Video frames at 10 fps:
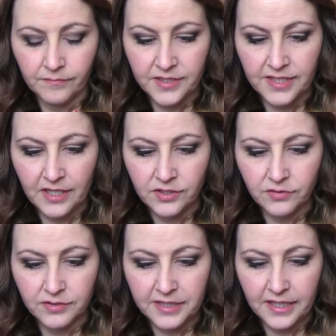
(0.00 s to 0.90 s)
Protects
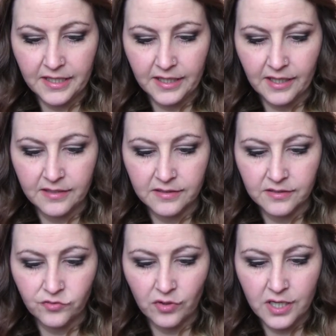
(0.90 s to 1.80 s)
your skin
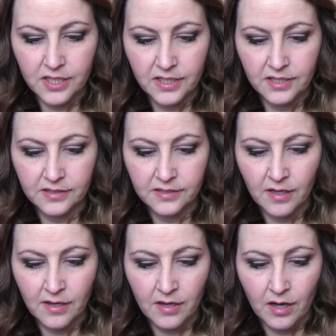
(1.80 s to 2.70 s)
against dryness,
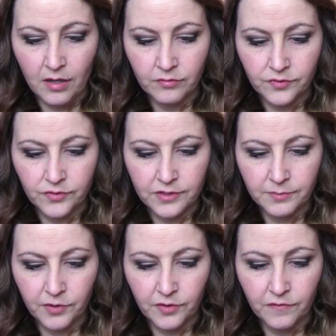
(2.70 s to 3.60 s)
ultra
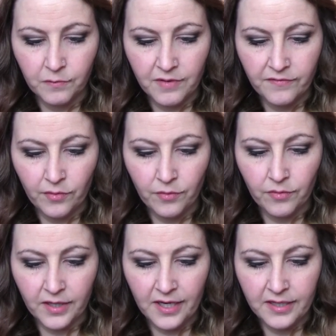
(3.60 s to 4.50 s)
smooth with
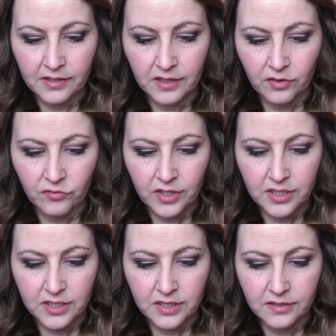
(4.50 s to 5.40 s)
organic
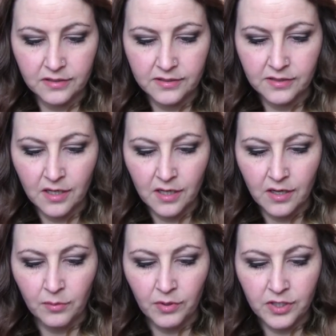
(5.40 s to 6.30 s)
ingredients
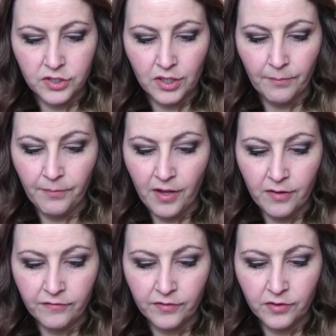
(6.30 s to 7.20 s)
which are
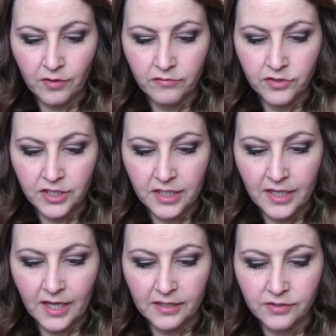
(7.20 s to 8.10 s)
both nourishing
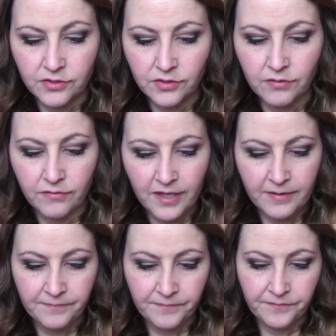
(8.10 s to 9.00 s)
and soothing.